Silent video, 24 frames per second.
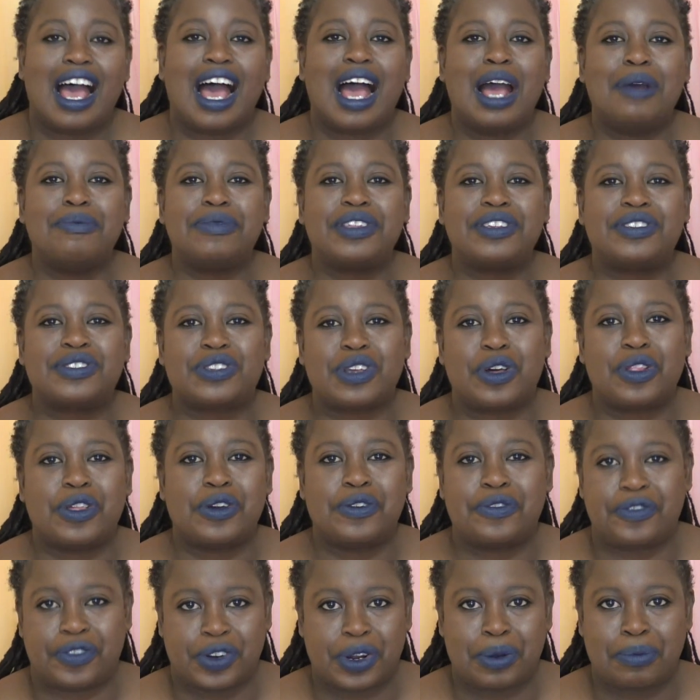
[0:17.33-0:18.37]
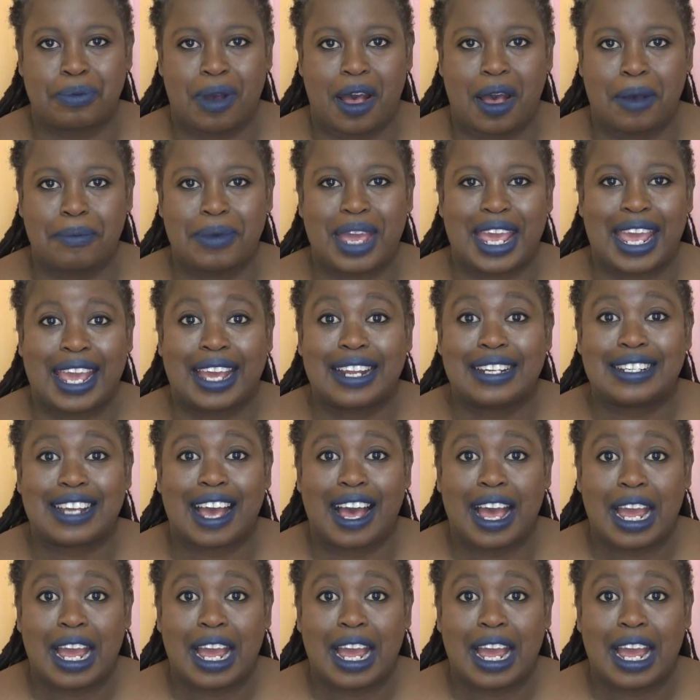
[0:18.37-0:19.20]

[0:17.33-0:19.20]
I'm the Solo Fur Mom and